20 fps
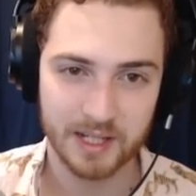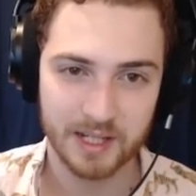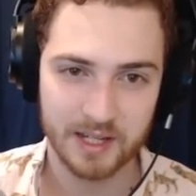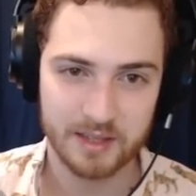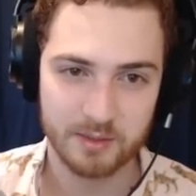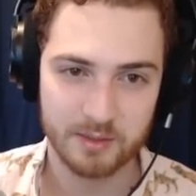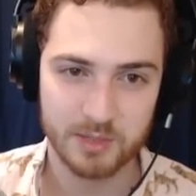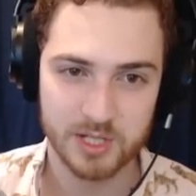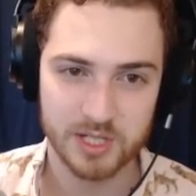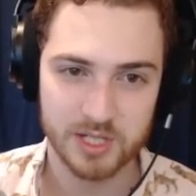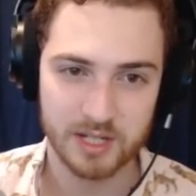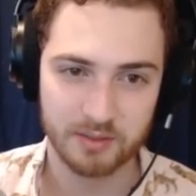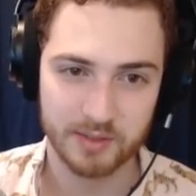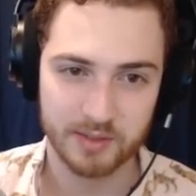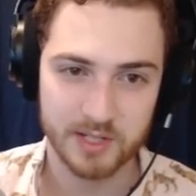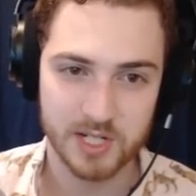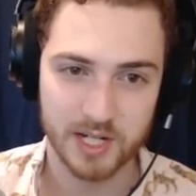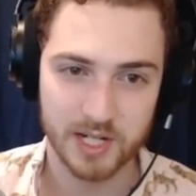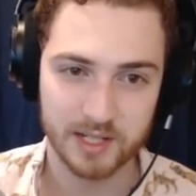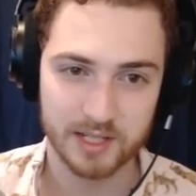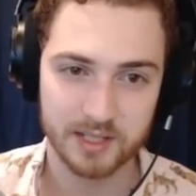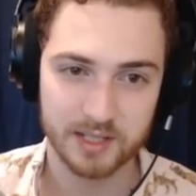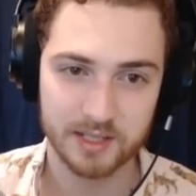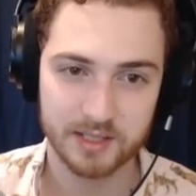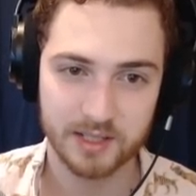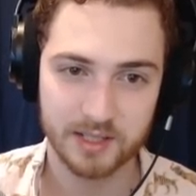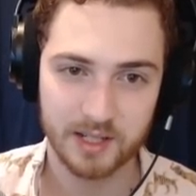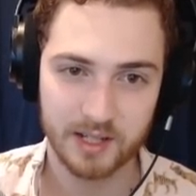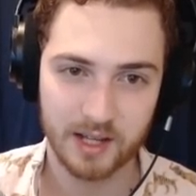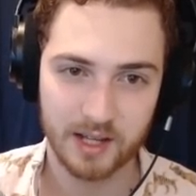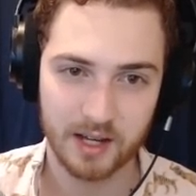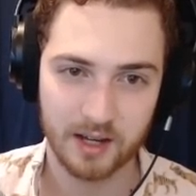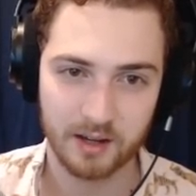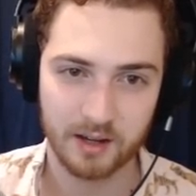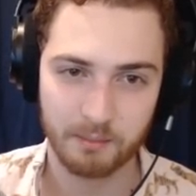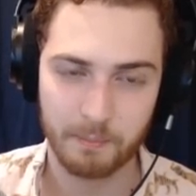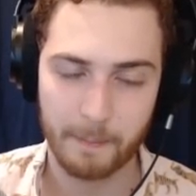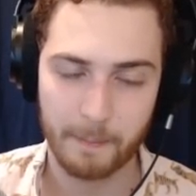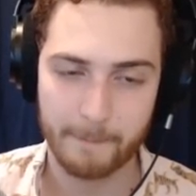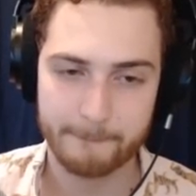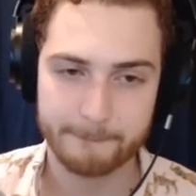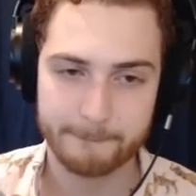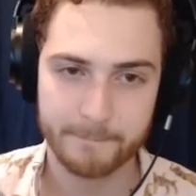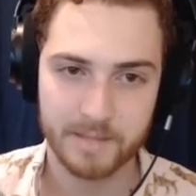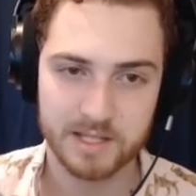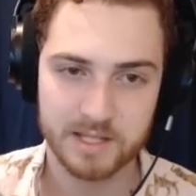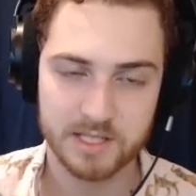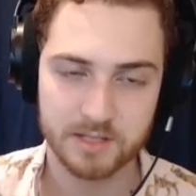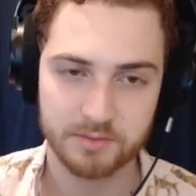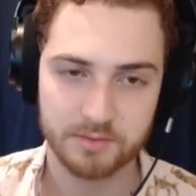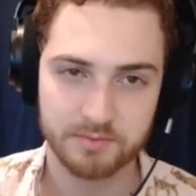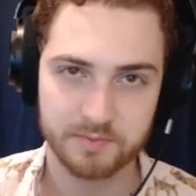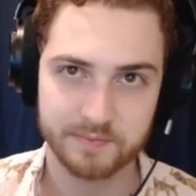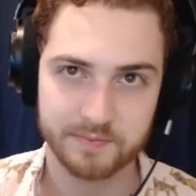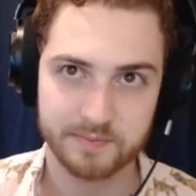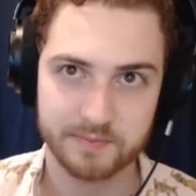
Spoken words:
I think we should definitely check it. Because